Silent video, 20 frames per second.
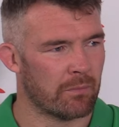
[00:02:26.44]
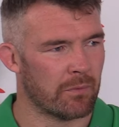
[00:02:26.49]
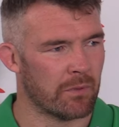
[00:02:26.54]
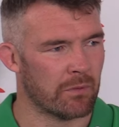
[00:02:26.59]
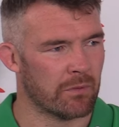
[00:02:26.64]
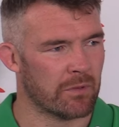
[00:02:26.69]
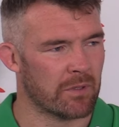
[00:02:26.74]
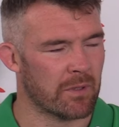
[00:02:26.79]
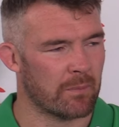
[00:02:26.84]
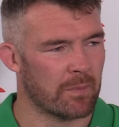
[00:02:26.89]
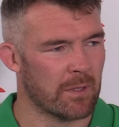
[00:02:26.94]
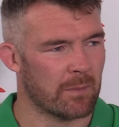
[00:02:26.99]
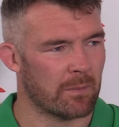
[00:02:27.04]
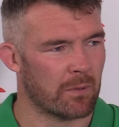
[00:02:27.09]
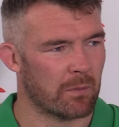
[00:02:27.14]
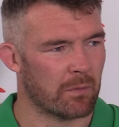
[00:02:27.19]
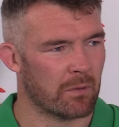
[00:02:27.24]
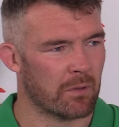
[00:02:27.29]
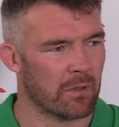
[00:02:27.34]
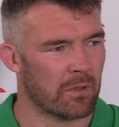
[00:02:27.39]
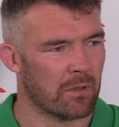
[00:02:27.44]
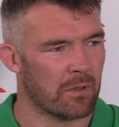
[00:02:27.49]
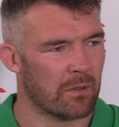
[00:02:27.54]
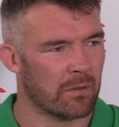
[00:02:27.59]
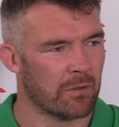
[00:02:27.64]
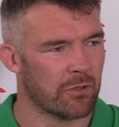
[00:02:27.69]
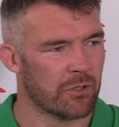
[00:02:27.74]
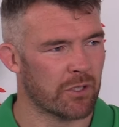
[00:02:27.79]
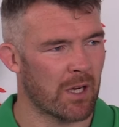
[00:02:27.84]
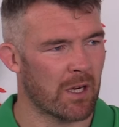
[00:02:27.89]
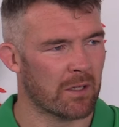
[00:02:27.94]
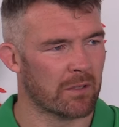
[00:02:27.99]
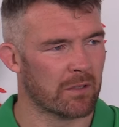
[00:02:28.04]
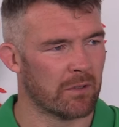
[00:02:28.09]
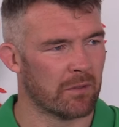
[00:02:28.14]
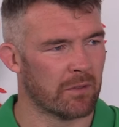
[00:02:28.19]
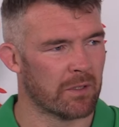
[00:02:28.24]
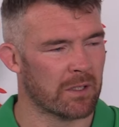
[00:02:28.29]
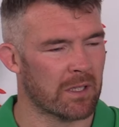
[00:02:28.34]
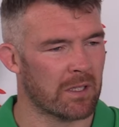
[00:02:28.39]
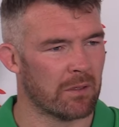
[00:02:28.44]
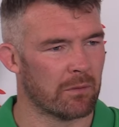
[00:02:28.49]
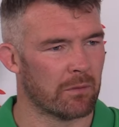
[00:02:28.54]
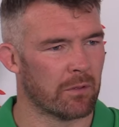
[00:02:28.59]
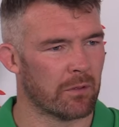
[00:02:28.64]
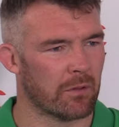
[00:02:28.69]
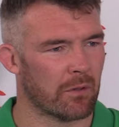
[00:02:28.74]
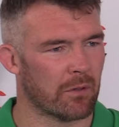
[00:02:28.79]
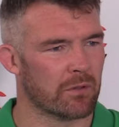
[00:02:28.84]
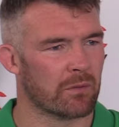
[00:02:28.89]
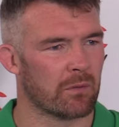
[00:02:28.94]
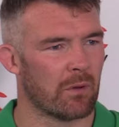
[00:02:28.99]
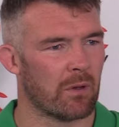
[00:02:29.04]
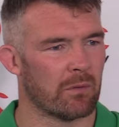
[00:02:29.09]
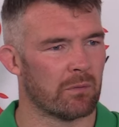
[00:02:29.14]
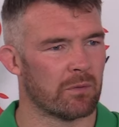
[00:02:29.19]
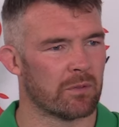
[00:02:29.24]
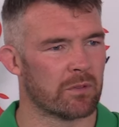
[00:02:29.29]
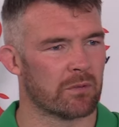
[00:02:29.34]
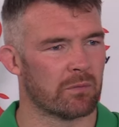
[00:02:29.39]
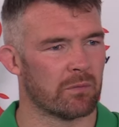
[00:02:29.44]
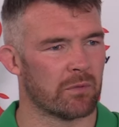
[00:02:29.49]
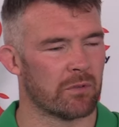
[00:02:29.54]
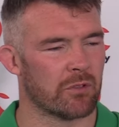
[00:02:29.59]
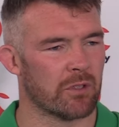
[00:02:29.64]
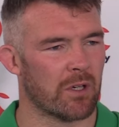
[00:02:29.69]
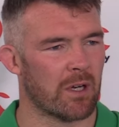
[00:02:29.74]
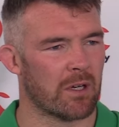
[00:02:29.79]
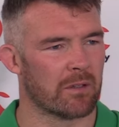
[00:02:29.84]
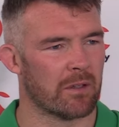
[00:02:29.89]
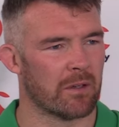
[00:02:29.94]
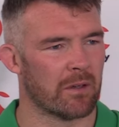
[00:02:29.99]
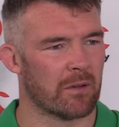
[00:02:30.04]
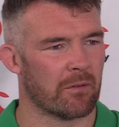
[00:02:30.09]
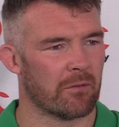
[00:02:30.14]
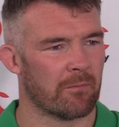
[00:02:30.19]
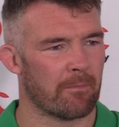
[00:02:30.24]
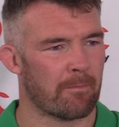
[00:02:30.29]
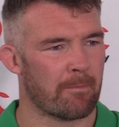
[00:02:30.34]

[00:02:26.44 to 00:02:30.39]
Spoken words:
you said people were shocked. I don't think anyone in our squad was shocked at it.